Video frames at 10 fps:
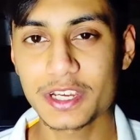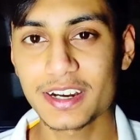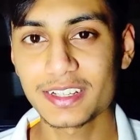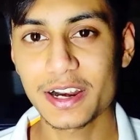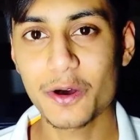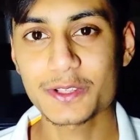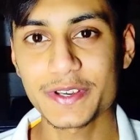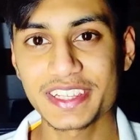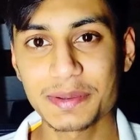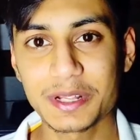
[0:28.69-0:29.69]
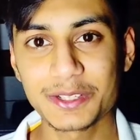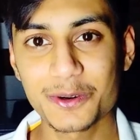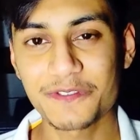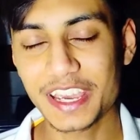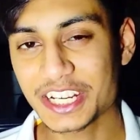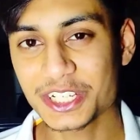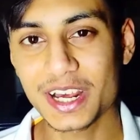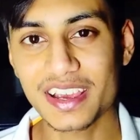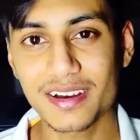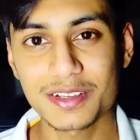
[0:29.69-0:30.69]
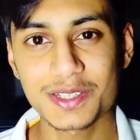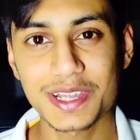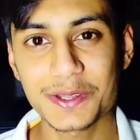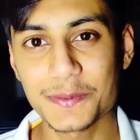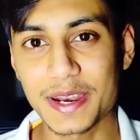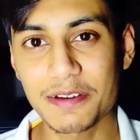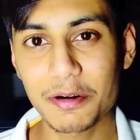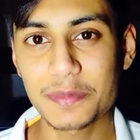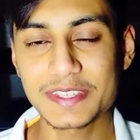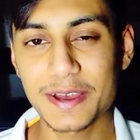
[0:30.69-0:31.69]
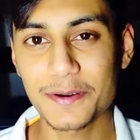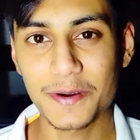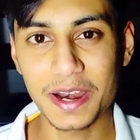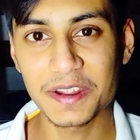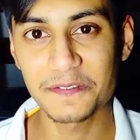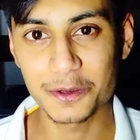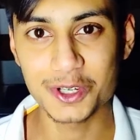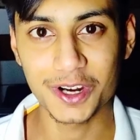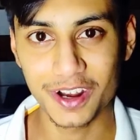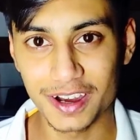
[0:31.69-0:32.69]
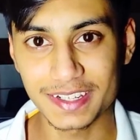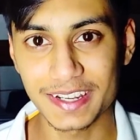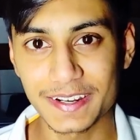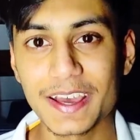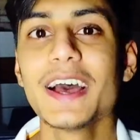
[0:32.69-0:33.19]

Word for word: channel and also hit the bell notification icon so that you may never miss out on any future content.